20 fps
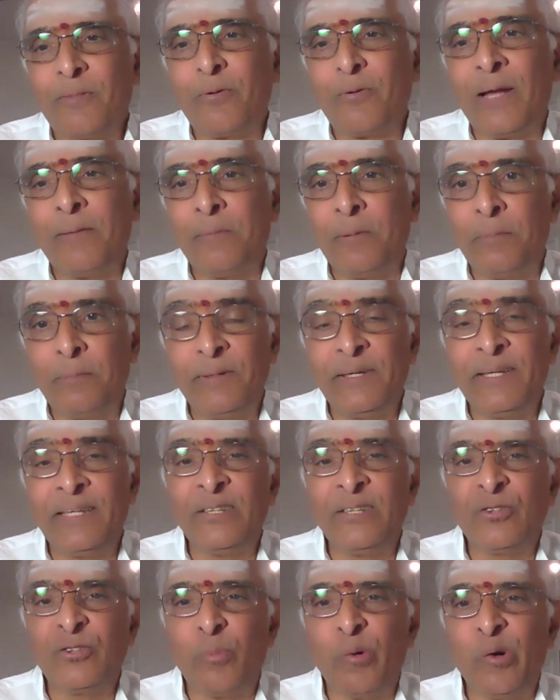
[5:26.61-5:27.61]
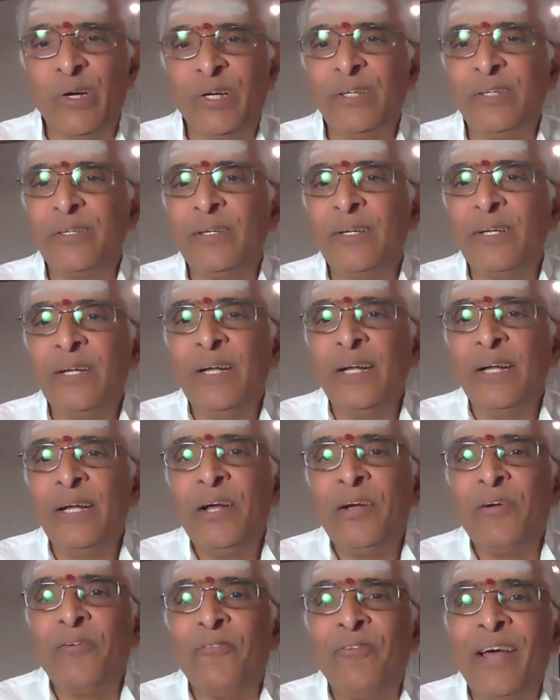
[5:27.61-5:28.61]
So I am repeating this point.
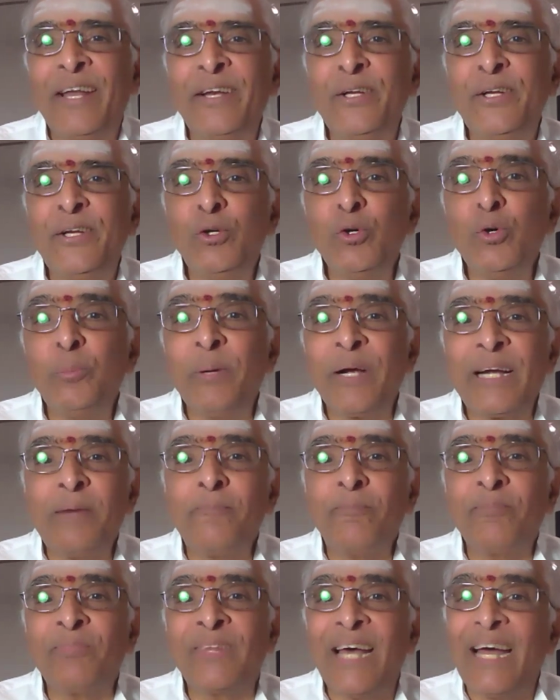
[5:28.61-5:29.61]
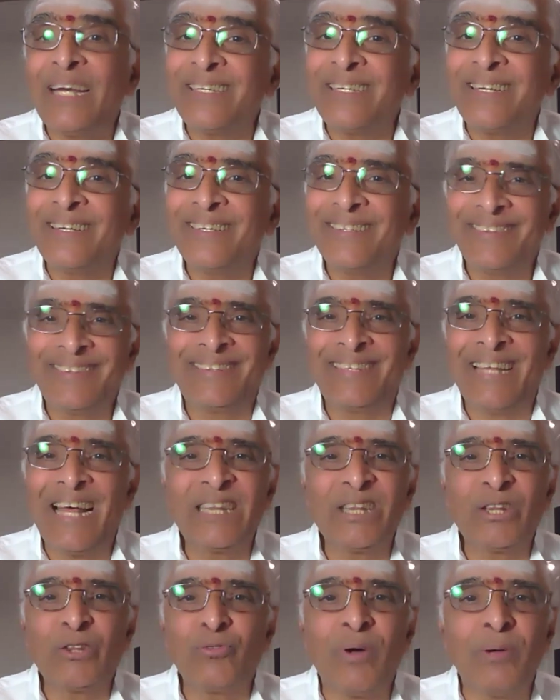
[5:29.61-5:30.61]
When you become that
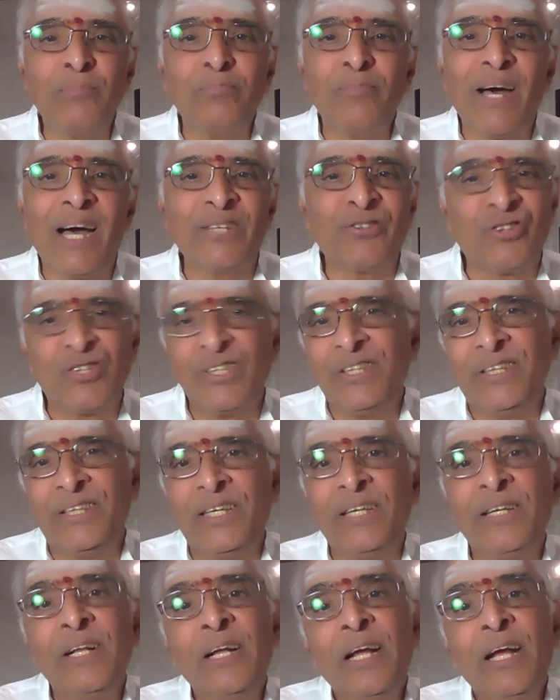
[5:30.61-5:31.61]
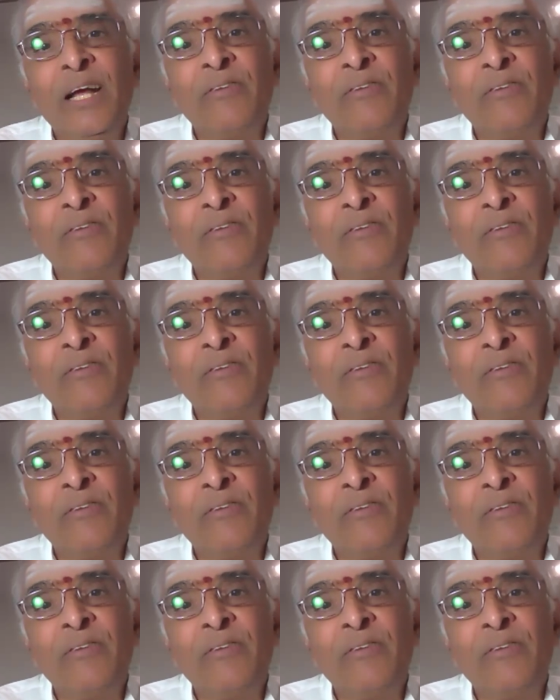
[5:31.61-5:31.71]
Tattvam Asi,